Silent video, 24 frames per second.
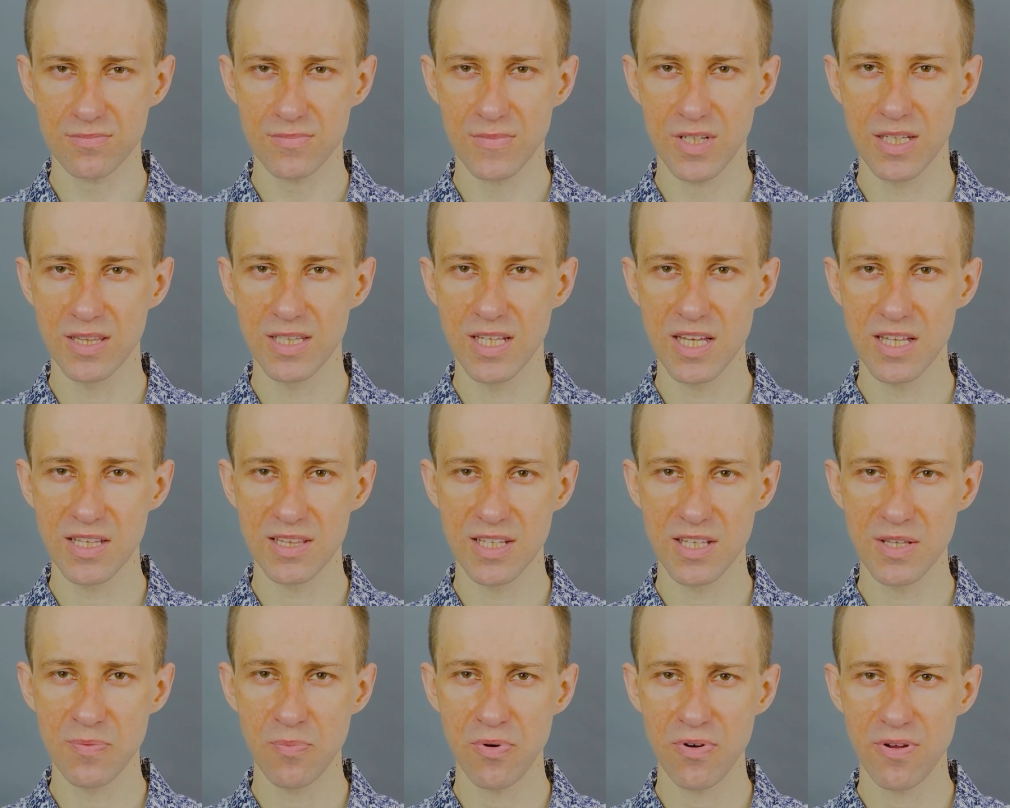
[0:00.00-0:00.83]
The
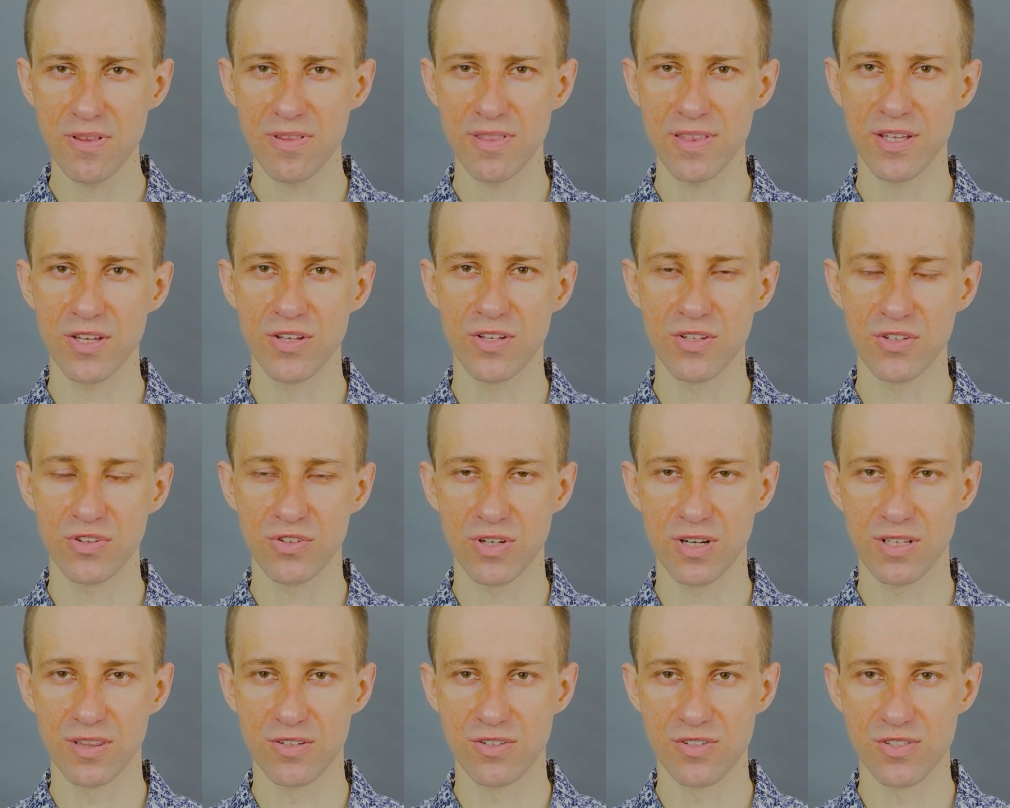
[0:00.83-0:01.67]
important thing you need
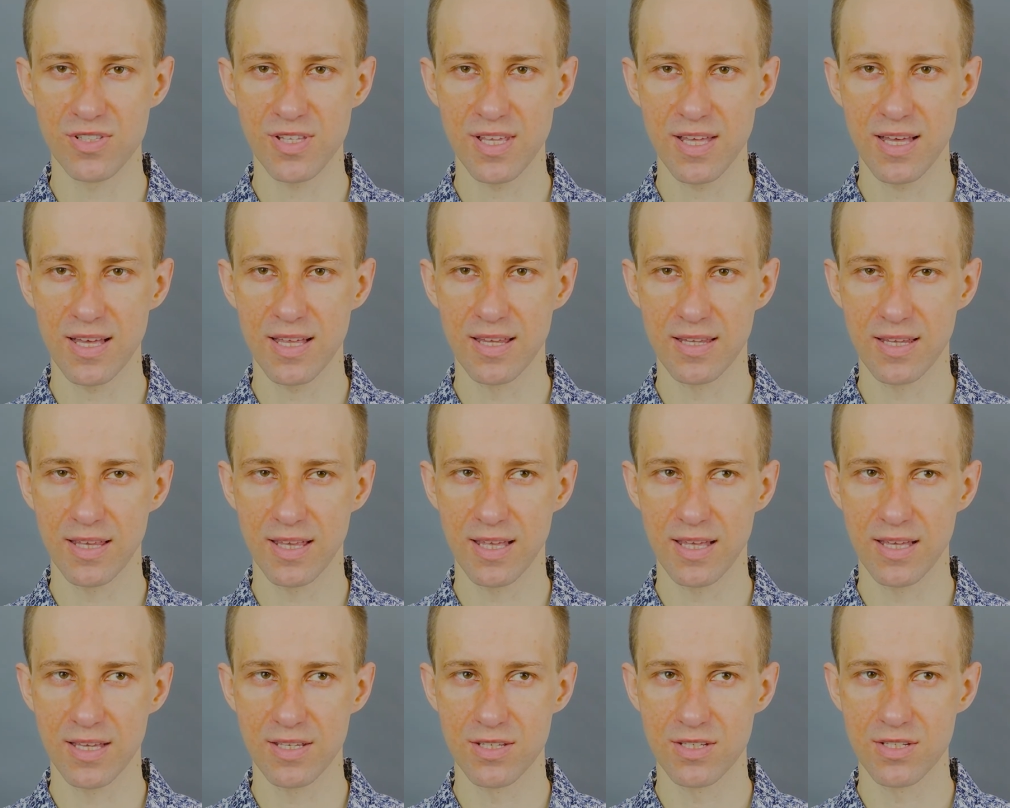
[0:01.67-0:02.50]
to understand
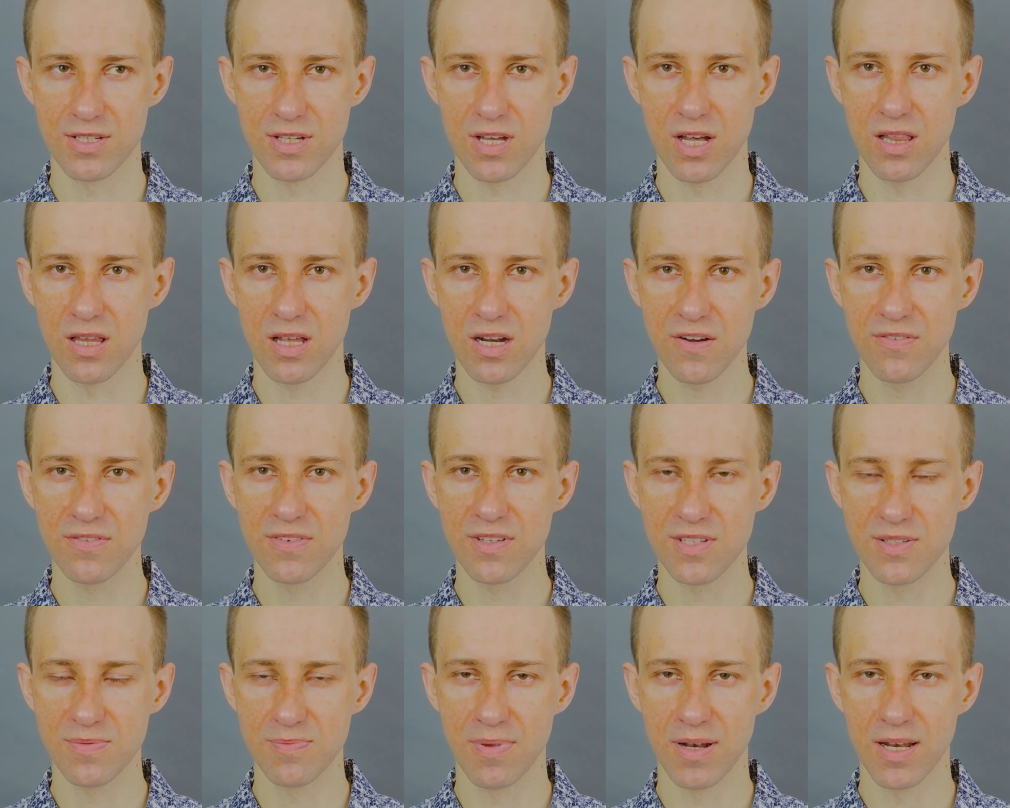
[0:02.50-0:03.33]
is a lot of
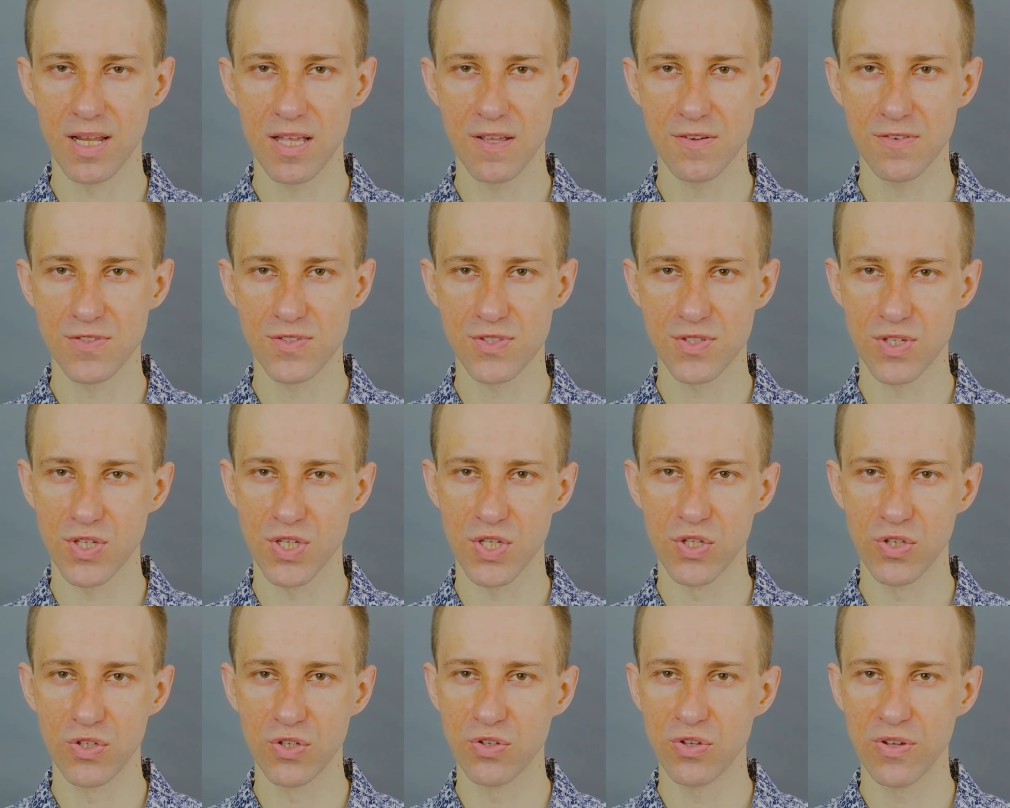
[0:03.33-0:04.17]
these beliefs
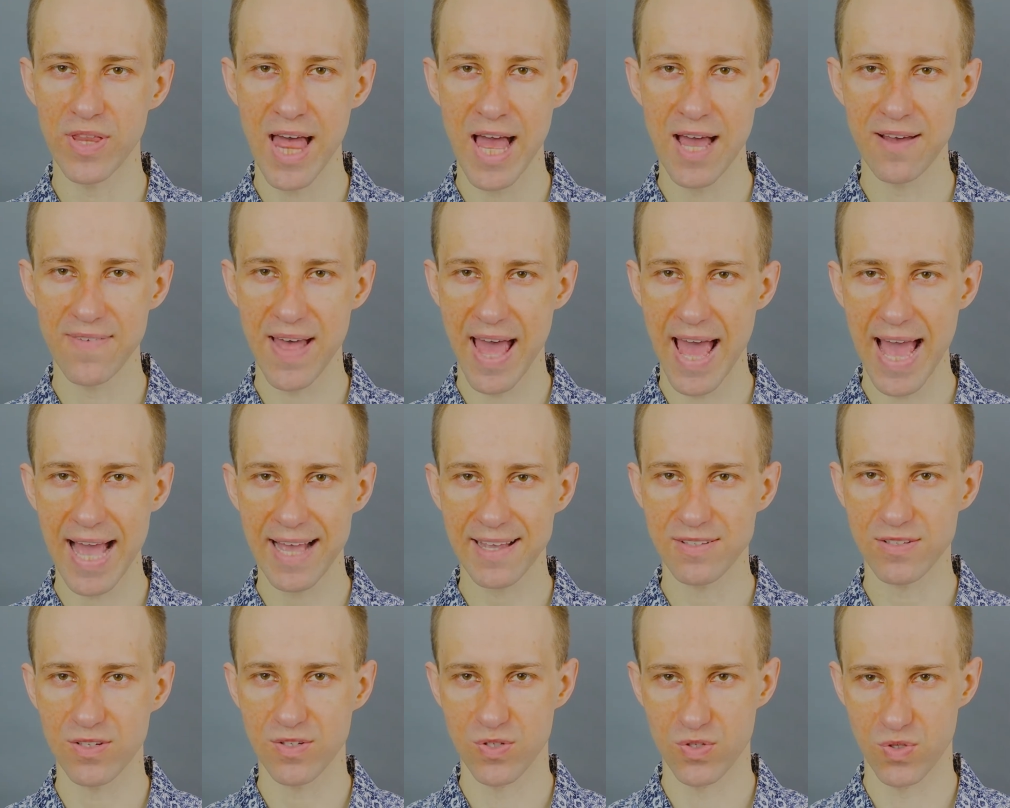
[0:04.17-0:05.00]
you do not have
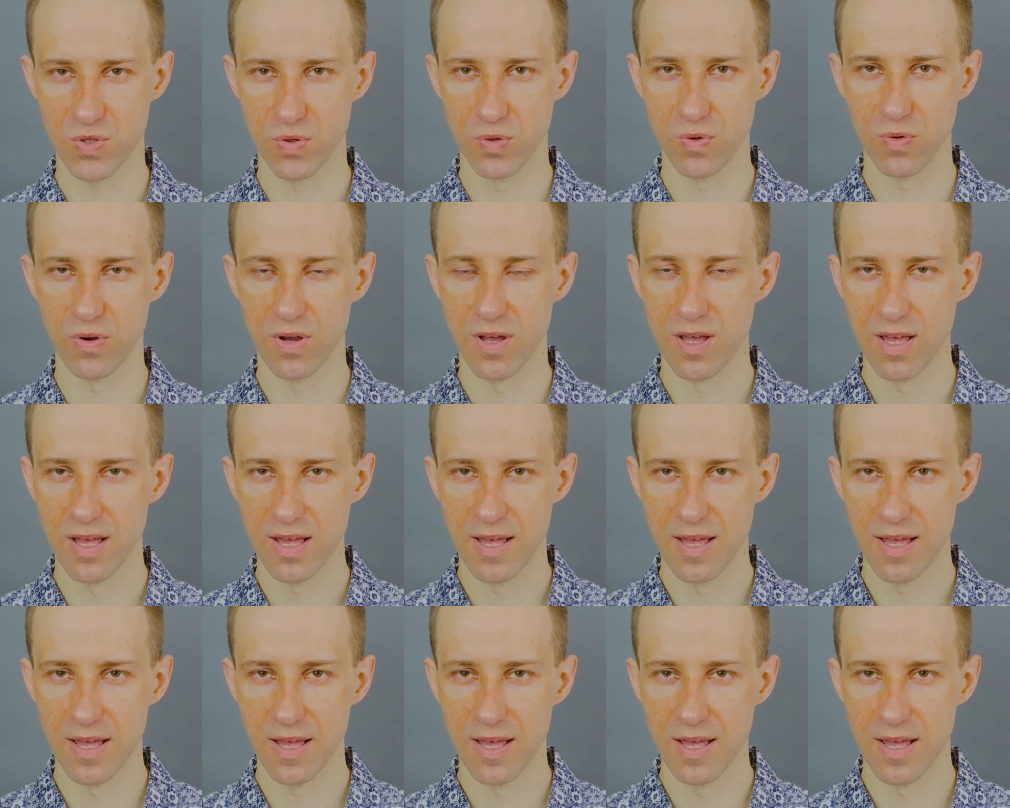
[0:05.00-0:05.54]
access to,